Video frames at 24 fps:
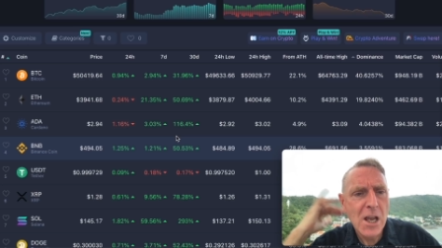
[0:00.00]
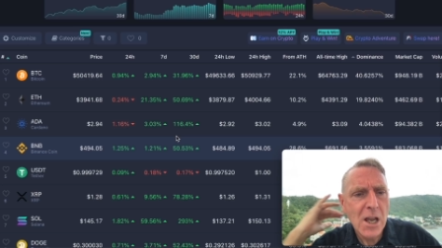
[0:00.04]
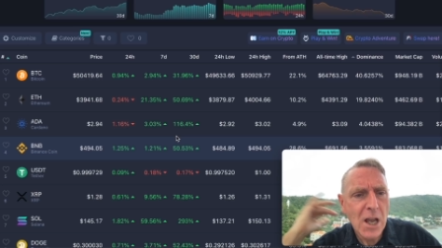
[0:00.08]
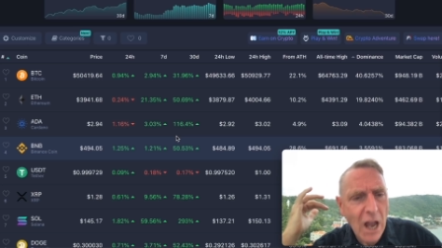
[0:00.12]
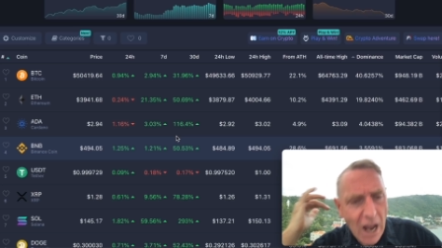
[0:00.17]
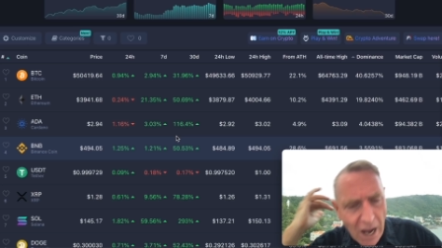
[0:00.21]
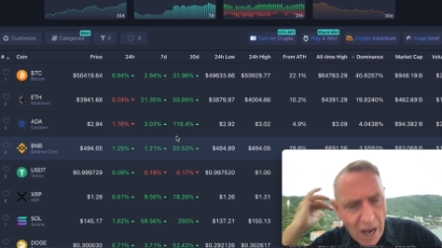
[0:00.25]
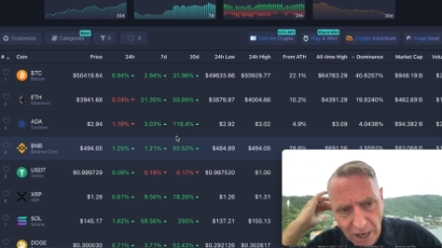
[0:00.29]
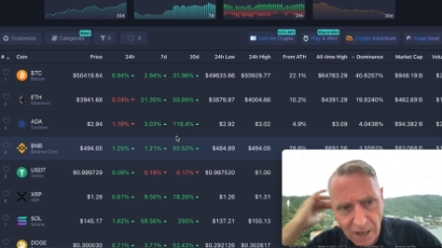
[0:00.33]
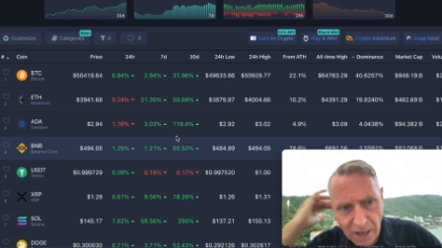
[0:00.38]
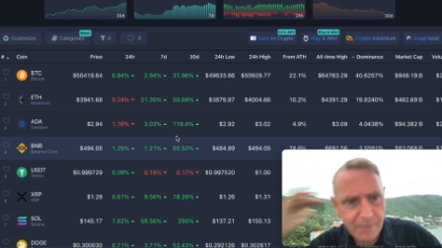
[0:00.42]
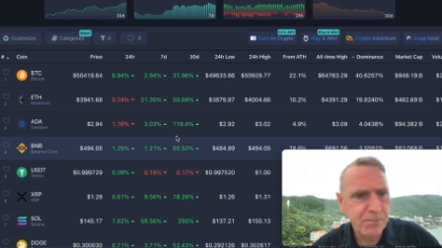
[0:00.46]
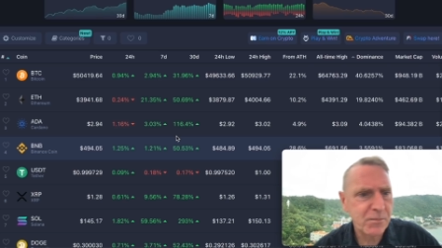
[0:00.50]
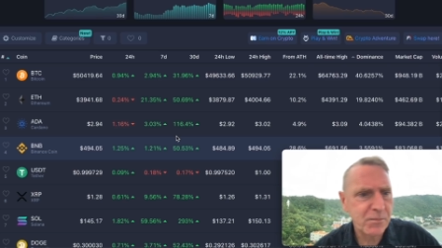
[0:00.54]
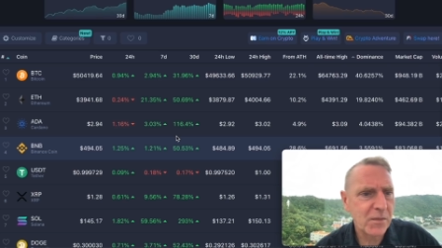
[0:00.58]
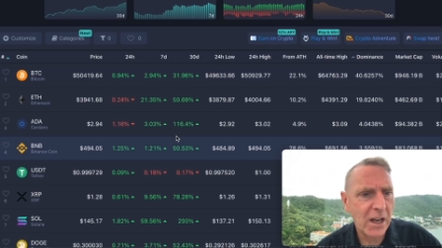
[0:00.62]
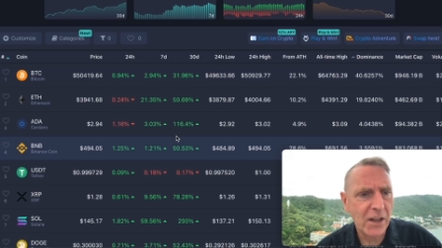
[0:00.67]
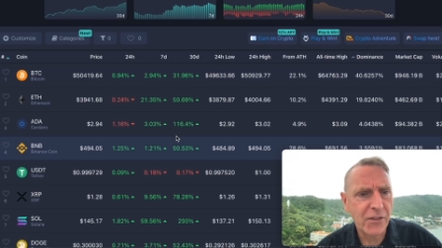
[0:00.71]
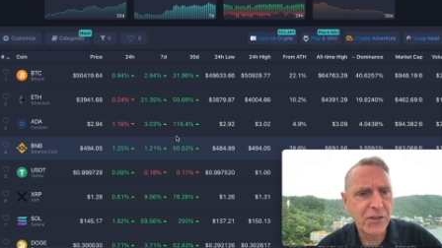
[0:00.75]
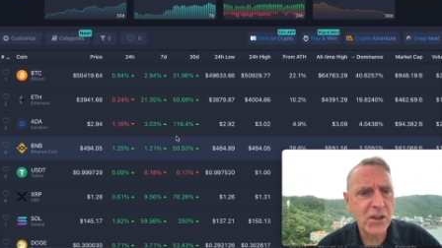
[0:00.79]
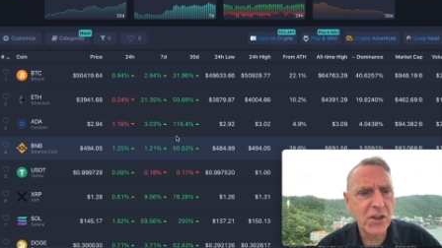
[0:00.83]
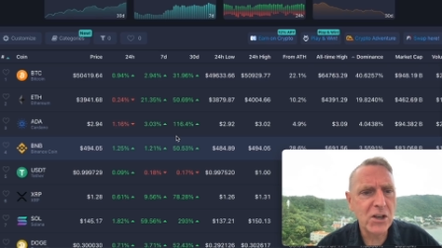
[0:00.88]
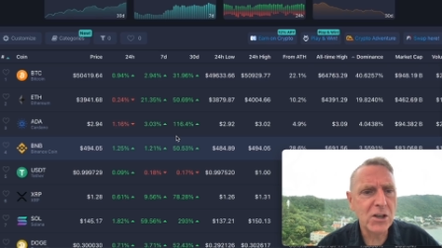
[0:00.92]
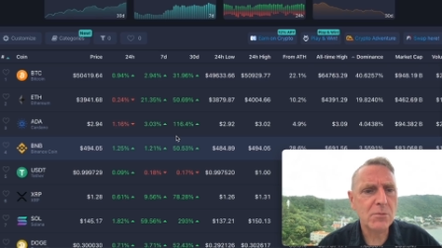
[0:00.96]

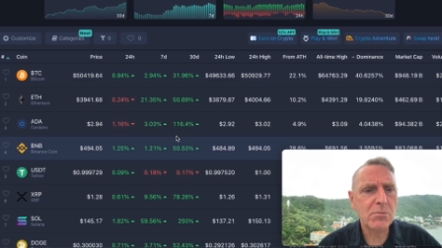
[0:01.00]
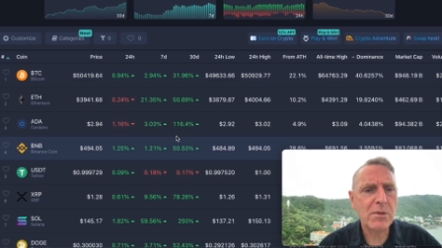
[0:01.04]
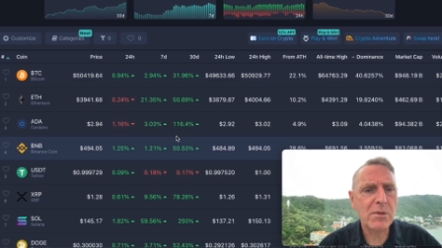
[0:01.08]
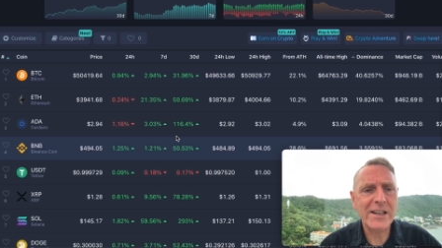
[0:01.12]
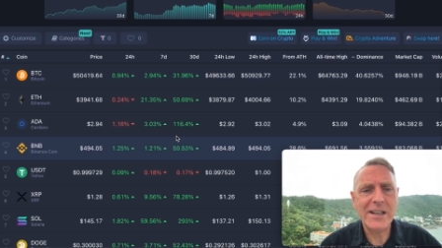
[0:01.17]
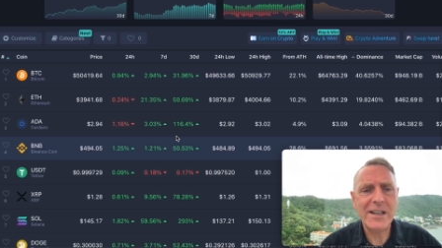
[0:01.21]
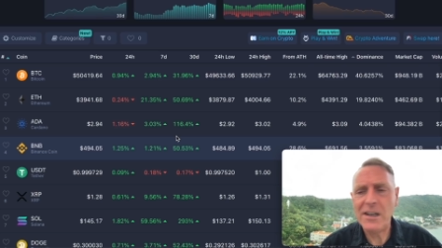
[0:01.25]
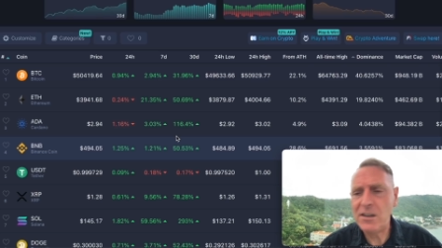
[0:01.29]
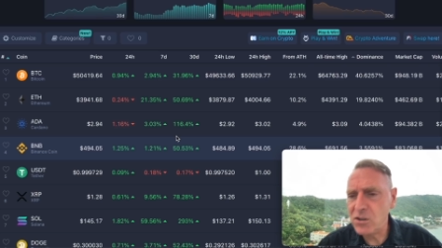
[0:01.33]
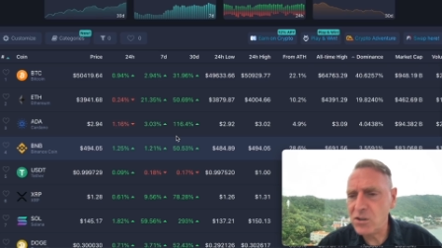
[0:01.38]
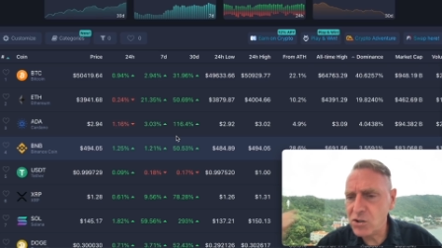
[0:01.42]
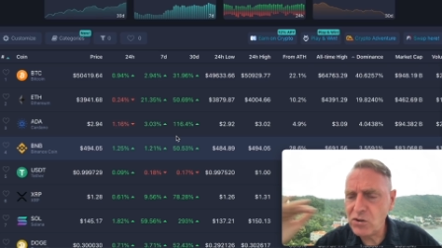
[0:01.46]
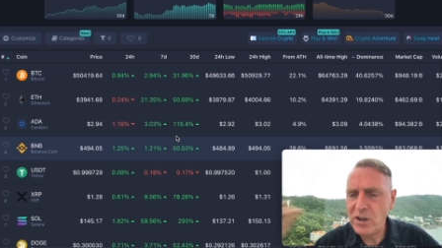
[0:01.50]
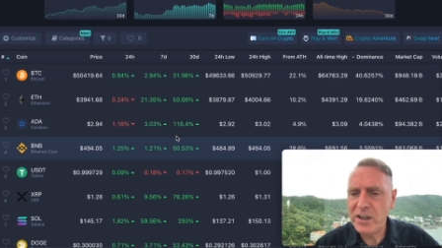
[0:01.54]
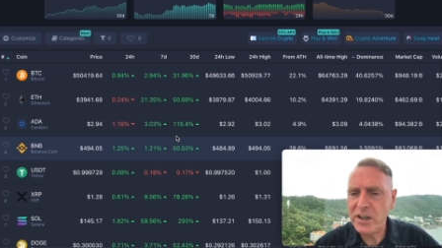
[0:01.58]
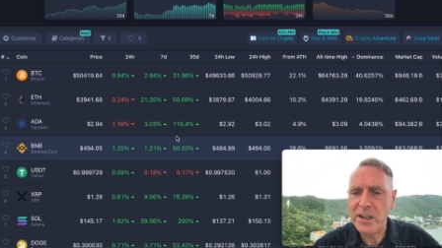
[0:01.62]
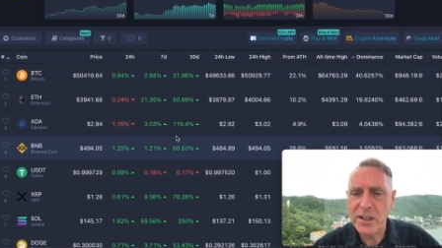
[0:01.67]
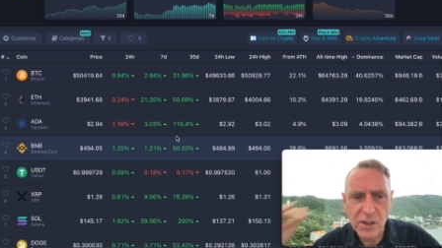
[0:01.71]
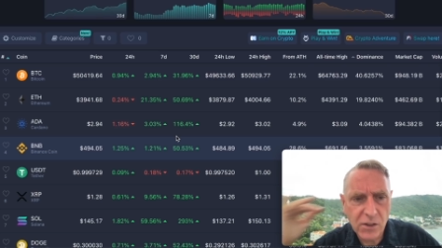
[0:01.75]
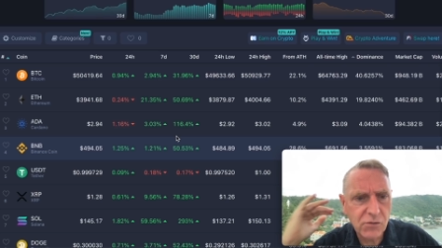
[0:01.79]
Ethereum right now is trading at